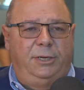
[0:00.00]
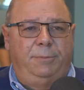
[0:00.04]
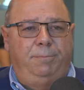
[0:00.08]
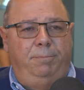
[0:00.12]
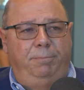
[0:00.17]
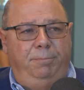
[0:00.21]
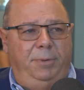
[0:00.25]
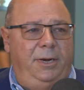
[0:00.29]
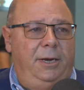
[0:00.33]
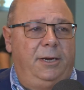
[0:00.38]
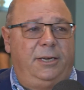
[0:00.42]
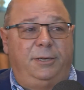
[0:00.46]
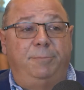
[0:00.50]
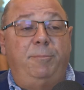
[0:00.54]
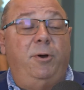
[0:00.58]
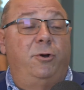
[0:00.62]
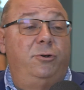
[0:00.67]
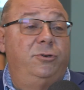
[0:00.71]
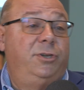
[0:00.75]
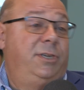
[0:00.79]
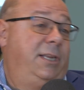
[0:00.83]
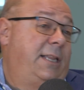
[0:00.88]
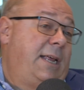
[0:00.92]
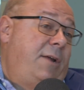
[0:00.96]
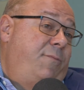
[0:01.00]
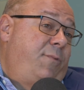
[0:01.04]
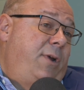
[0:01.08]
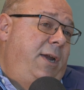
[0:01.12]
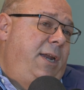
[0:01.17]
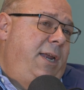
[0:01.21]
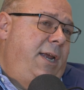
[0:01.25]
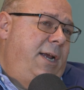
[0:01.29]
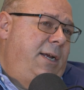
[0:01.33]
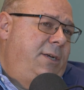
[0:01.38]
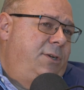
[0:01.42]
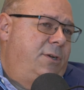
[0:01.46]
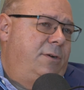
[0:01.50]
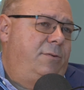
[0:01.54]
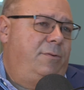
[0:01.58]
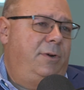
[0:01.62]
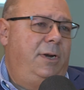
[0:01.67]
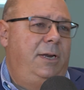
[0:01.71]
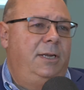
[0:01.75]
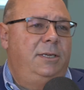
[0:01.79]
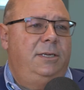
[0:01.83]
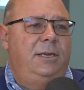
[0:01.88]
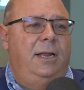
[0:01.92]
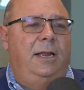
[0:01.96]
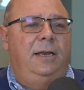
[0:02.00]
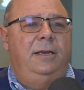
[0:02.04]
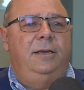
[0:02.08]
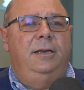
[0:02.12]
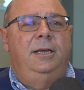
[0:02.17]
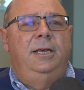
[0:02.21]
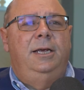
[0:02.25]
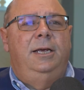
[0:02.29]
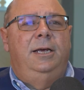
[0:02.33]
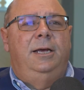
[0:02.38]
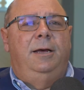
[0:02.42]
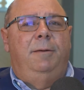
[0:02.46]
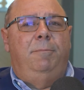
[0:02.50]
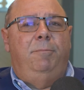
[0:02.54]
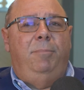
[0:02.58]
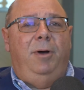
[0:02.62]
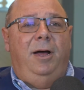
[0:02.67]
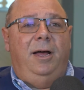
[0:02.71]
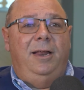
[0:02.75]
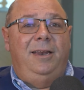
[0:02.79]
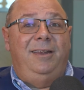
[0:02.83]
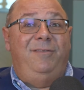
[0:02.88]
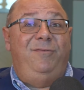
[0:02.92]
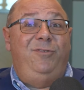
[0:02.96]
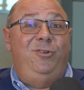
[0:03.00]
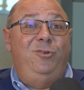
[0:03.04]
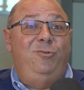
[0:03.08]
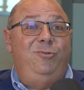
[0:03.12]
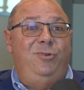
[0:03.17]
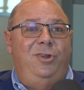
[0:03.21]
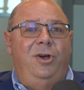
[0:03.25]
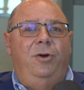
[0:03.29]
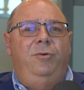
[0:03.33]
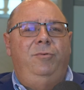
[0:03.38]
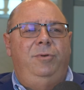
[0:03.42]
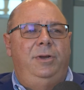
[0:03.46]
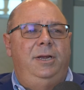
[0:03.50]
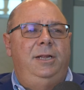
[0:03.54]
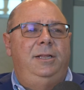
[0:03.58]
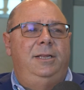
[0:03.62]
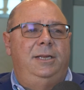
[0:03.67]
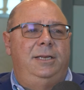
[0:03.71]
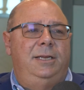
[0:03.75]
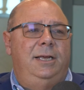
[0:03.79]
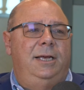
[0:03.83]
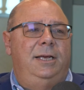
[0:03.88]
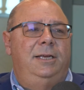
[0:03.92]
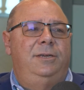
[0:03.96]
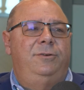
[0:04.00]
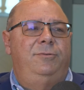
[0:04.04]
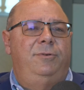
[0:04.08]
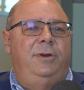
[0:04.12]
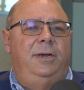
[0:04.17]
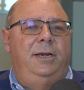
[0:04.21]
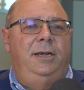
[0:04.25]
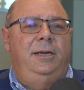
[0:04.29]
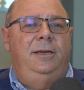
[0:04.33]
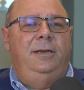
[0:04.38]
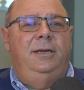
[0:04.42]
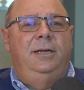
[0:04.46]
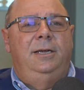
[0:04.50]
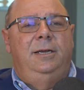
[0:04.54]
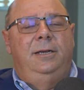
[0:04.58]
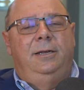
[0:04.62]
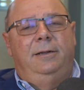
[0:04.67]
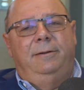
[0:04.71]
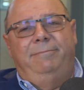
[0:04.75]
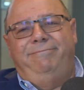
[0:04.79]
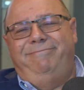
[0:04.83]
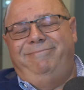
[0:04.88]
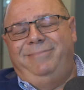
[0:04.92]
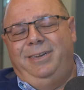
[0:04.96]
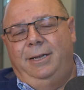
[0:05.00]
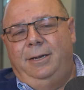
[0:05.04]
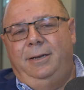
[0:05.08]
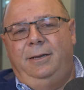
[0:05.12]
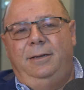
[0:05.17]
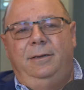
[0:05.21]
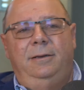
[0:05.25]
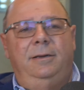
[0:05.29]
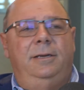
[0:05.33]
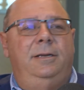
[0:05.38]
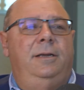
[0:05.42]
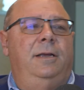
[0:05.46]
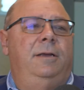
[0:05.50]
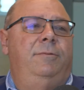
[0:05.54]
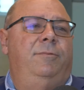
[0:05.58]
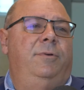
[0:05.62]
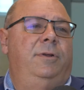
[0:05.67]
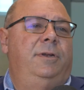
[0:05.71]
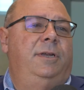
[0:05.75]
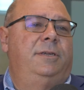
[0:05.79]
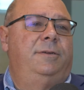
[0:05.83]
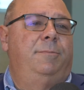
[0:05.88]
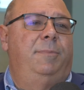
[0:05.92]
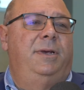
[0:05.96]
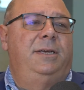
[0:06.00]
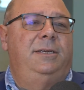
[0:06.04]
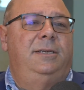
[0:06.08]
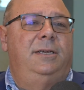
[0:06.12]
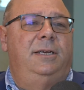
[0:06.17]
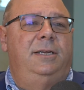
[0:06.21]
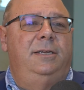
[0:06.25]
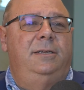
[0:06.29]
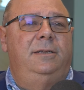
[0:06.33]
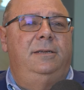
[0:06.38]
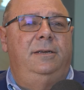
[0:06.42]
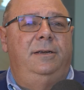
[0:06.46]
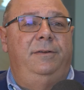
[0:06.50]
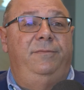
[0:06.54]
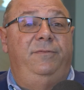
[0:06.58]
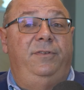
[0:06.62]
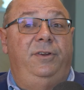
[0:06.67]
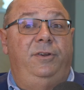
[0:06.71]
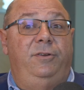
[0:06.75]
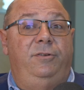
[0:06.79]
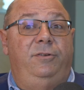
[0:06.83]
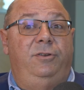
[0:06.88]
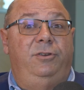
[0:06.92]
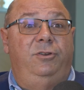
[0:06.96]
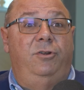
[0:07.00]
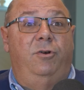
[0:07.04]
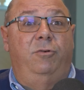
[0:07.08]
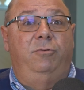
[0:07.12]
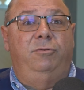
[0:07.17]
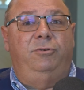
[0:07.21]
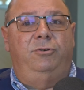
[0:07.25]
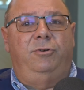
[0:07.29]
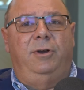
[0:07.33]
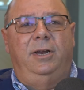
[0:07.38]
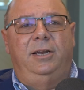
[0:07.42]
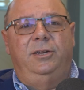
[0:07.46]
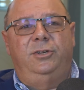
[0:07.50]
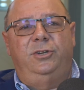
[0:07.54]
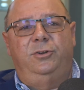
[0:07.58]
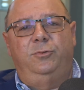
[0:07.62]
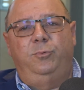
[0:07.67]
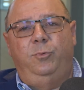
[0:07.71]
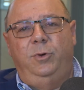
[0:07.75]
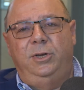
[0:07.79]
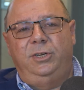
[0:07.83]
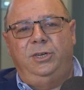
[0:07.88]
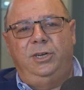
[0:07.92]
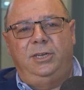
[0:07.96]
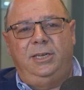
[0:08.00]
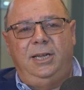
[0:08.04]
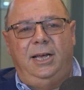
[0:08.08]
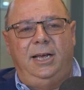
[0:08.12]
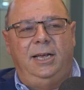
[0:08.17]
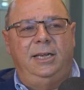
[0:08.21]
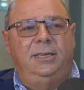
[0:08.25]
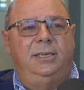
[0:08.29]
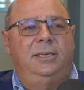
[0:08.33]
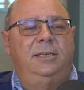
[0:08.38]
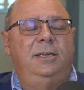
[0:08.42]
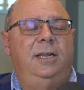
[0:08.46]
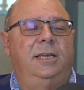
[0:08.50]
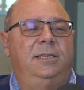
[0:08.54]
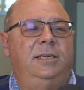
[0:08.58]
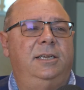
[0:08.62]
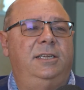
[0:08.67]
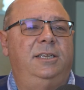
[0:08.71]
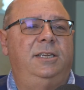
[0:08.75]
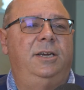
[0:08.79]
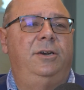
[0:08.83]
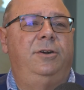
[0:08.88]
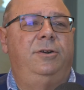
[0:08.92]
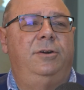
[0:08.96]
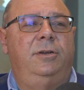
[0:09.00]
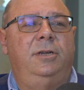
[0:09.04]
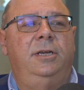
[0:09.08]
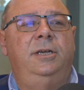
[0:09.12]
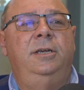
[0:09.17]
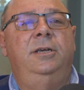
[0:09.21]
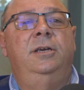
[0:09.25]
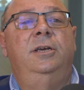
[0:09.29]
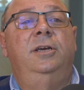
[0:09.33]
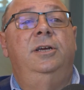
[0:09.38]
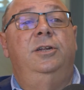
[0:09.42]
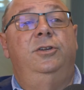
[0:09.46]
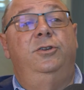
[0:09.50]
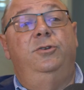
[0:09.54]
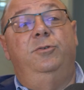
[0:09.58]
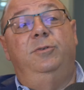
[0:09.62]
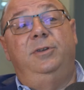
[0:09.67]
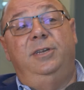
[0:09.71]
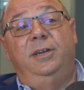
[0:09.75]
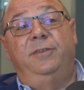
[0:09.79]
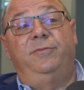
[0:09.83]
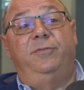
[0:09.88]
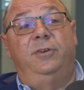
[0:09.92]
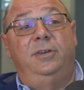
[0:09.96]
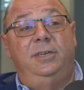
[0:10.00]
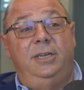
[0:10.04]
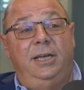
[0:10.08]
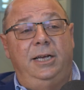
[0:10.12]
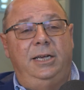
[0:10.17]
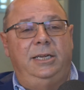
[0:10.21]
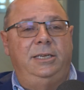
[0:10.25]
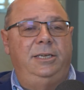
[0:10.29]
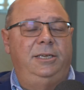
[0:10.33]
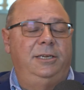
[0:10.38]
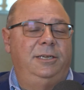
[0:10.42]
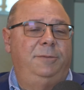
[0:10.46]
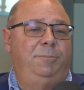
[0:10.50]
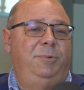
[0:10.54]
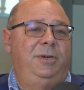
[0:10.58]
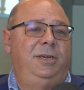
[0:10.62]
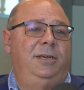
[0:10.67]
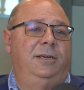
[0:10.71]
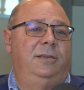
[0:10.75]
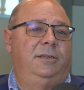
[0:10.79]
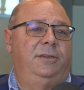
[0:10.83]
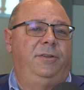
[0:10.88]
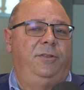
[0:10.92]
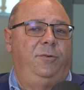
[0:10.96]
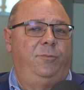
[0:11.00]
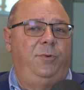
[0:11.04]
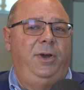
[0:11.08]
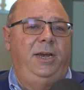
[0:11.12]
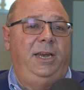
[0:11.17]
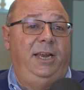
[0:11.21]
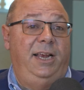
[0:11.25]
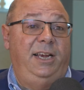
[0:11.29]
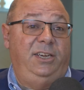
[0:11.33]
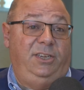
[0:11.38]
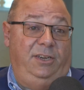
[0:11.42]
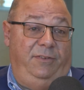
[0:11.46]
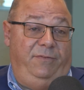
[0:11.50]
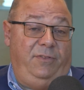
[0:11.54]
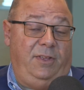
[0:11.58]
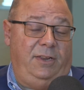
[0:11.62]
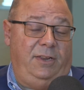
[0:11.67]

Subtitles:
be exposed to that radiation, right? It's not, but if you don't need the test, right, it really doesn't make sense. If you don't try to switch a test necessarily to a different test just because of the radiation, if